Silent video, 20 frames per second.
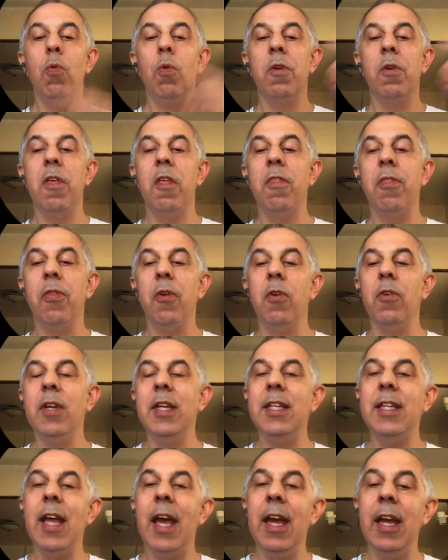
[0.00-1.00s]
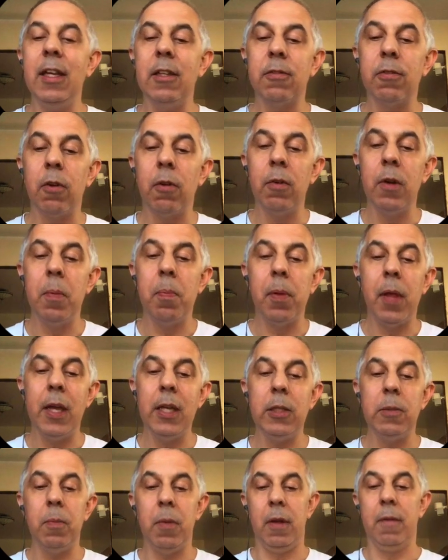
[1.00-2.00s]
within 30 days for a
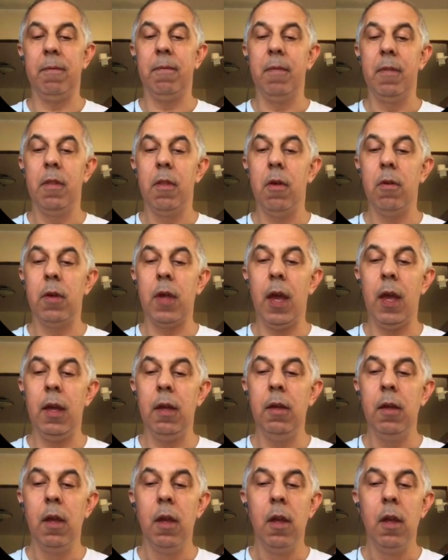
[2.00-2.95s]
replacement, okay?